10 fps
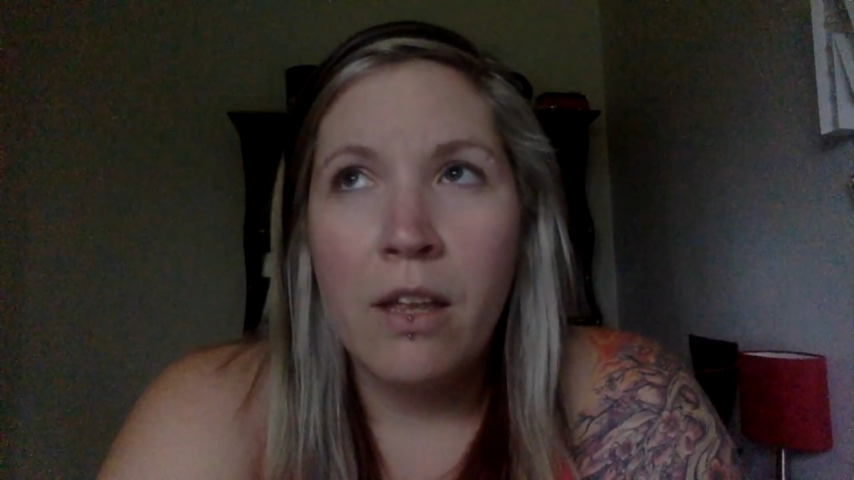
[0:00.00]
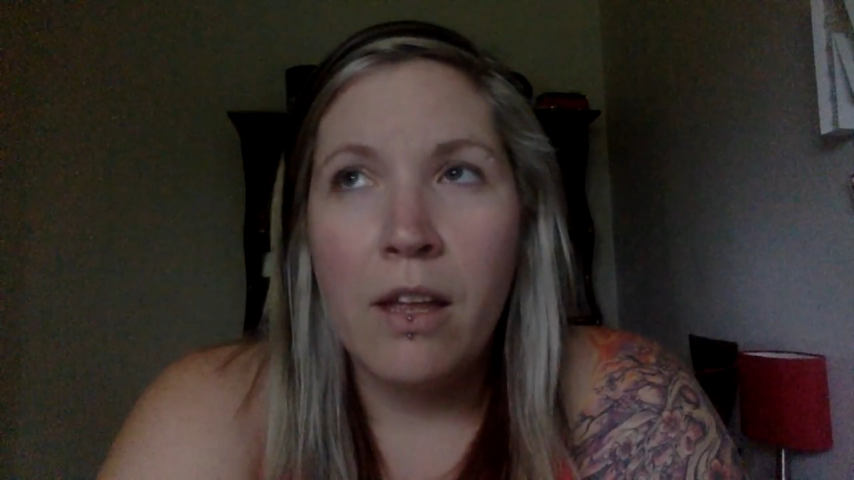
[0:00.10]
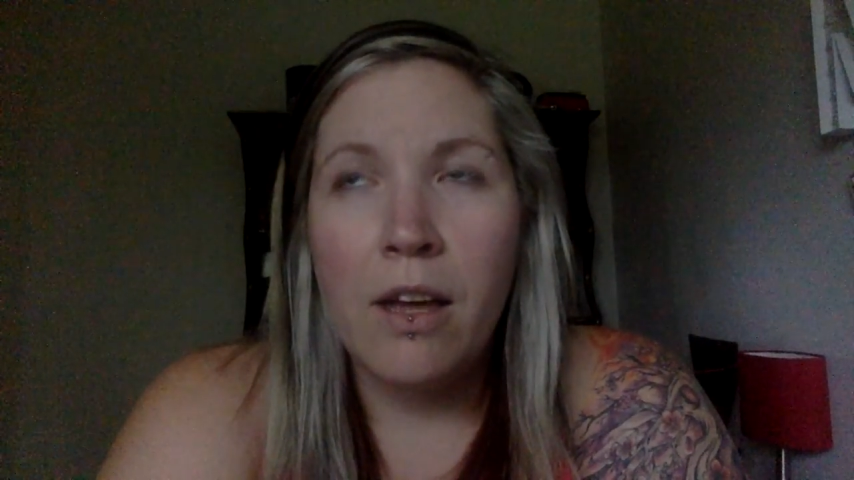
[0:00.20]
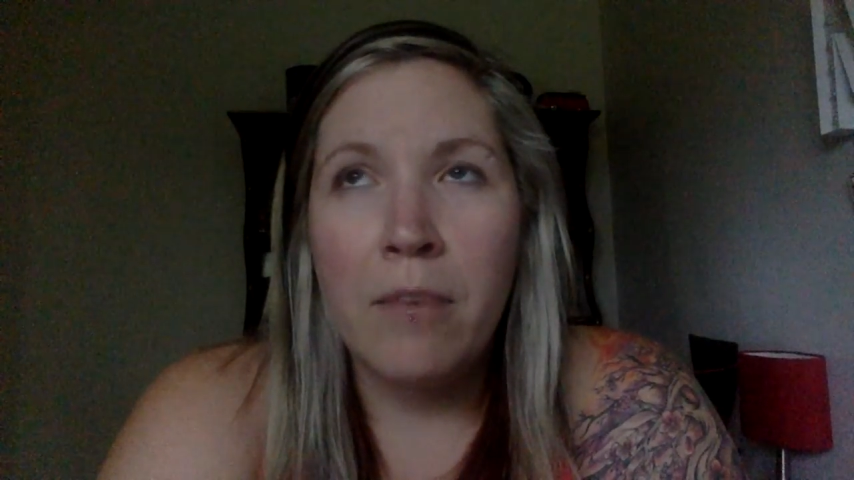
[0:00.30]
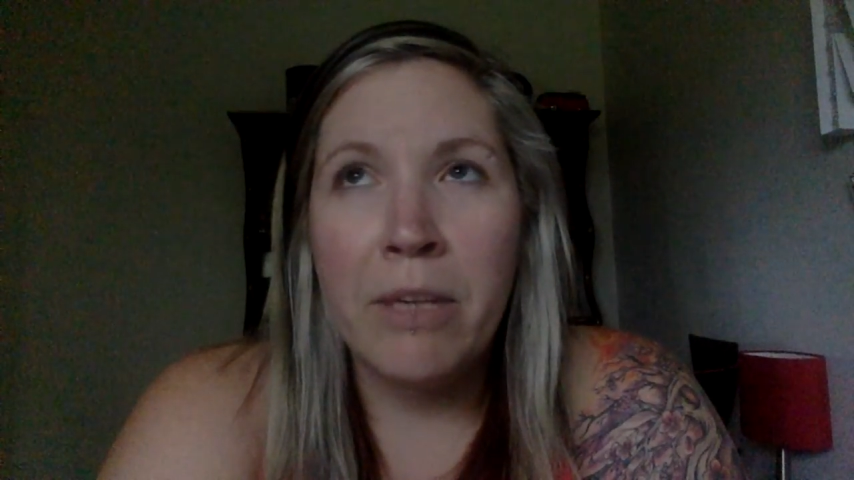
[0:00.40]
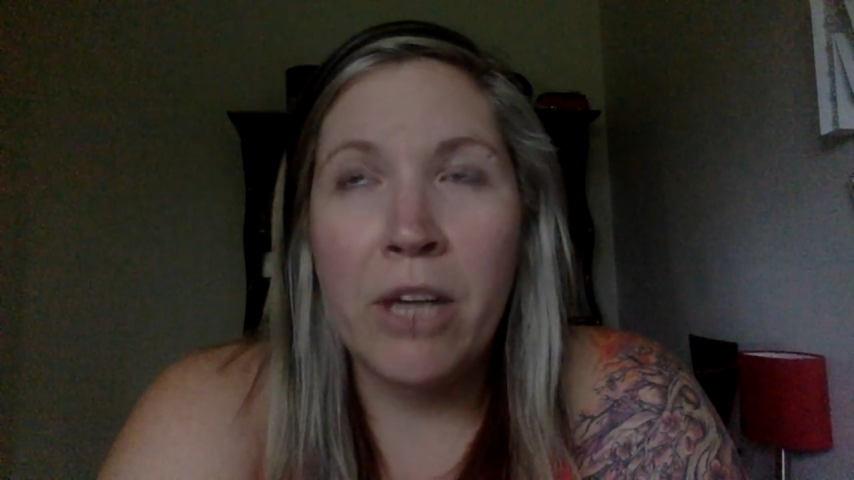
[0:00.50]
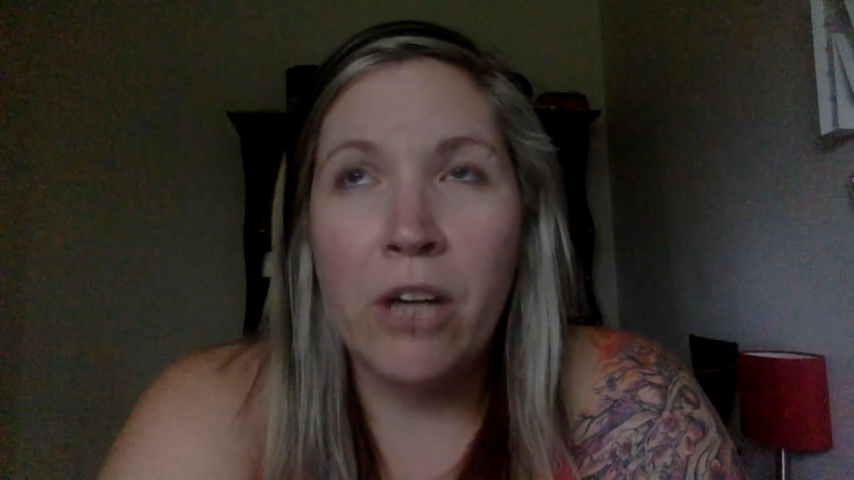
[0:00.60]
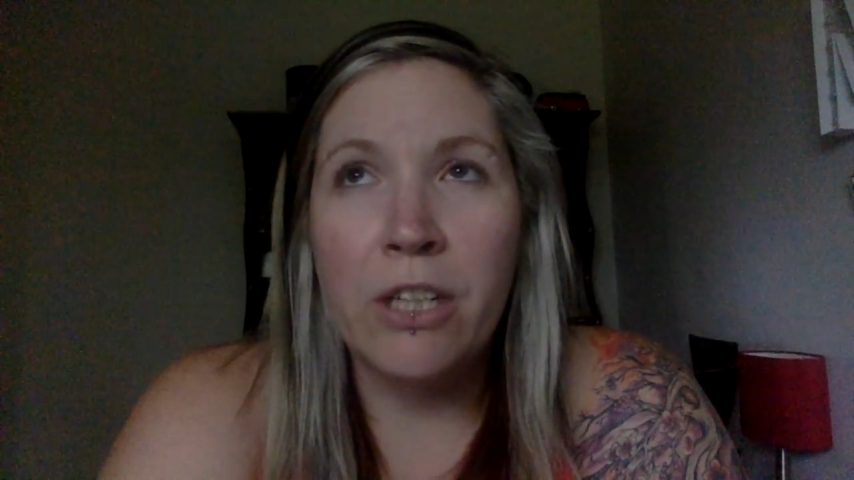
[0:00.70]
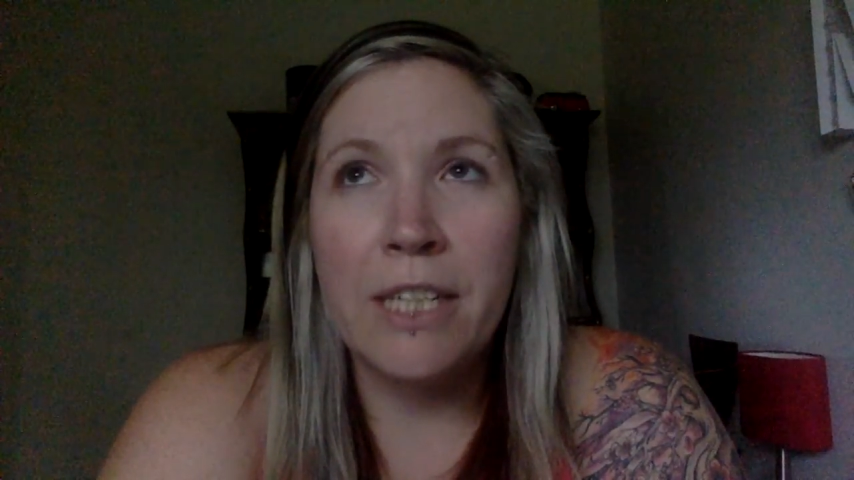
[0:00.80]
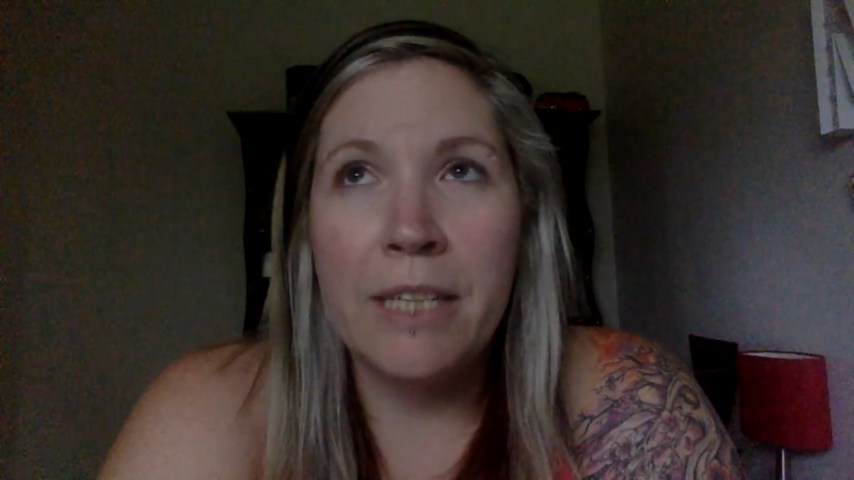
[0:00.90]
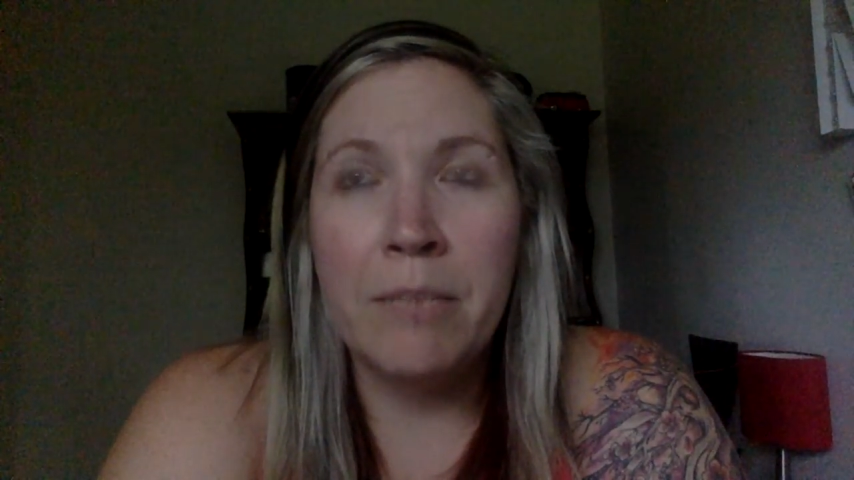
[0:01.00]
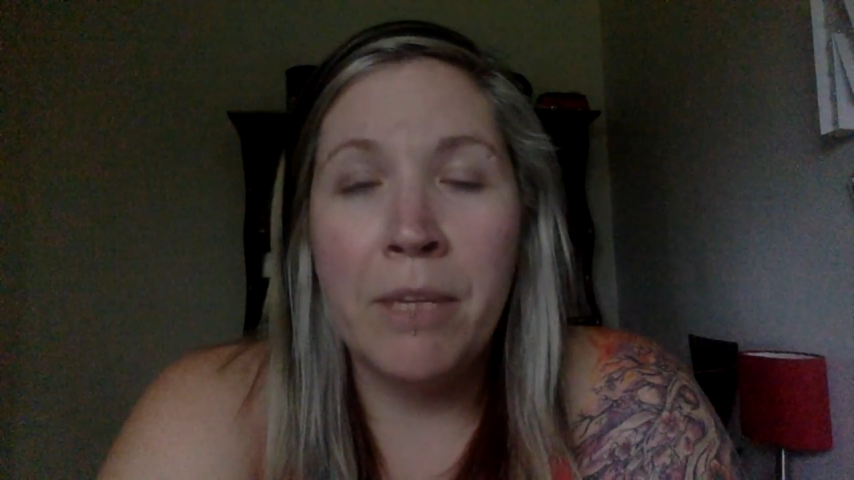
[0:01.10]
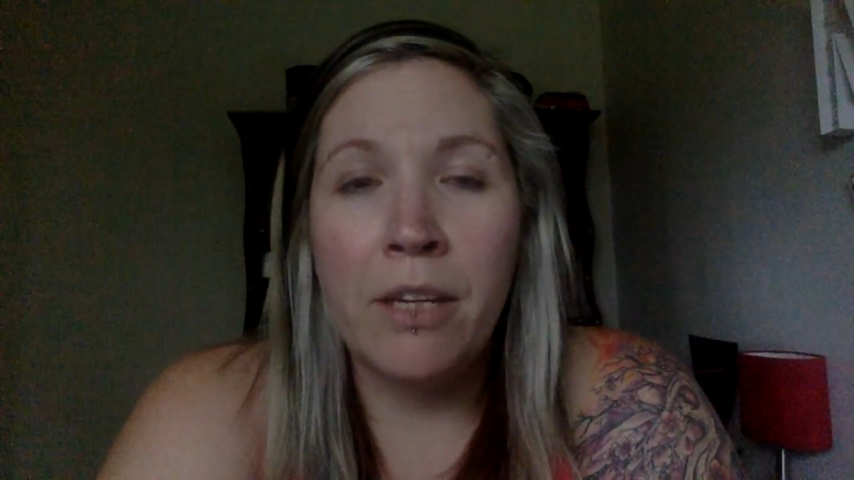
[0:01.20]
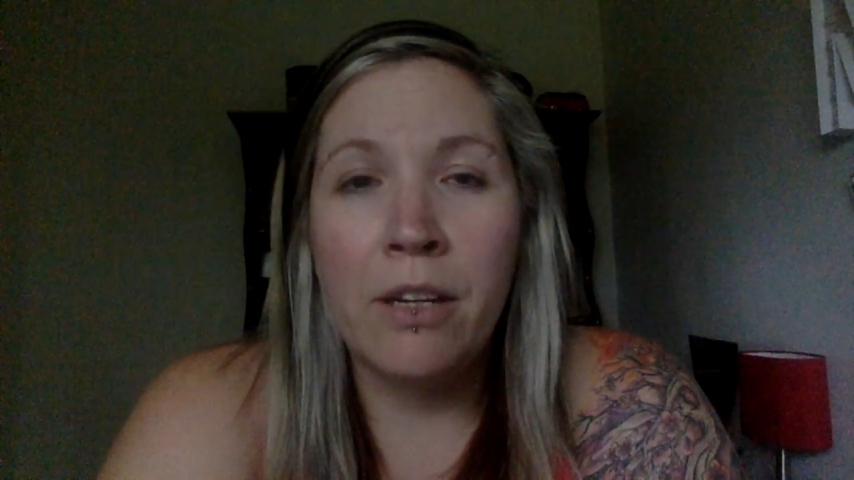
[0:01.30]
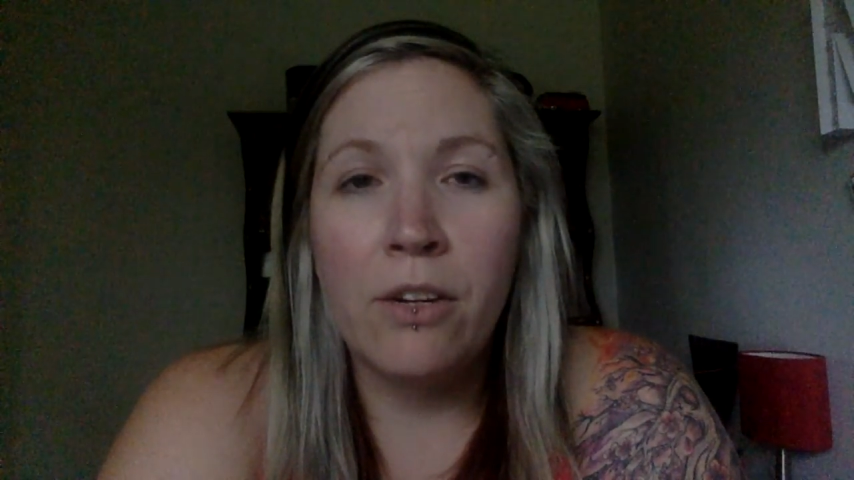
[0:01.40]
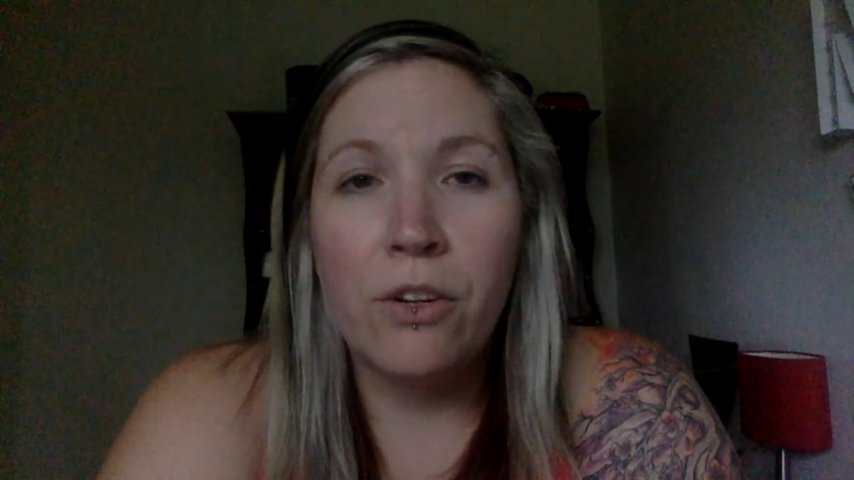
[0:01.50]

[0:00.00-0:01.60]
My doctor said to me,